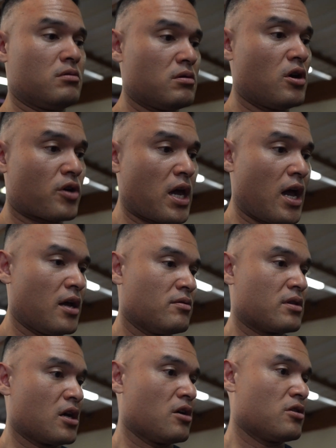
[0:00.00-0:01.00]
okay?
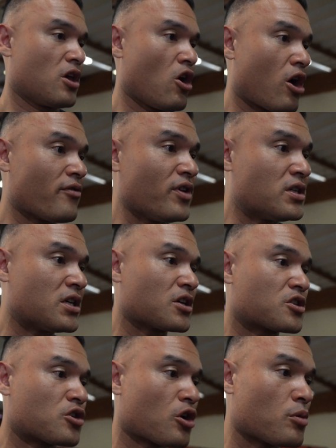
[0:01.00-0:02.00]
The
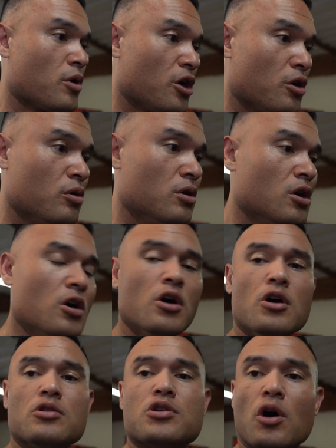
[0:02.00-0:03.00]
RV6 turbo
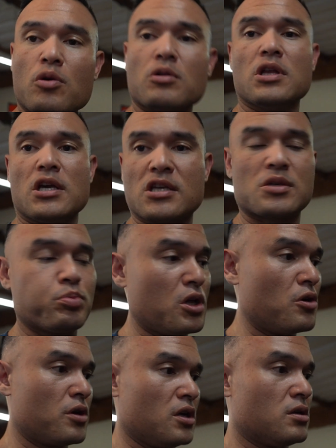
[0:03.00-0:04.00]
totally
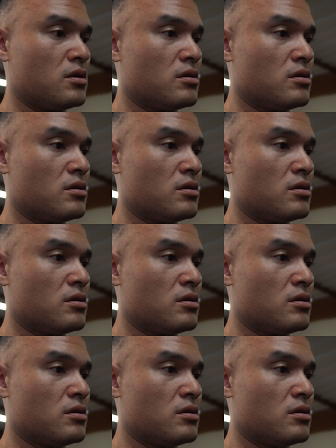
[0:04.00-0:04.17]
exploded.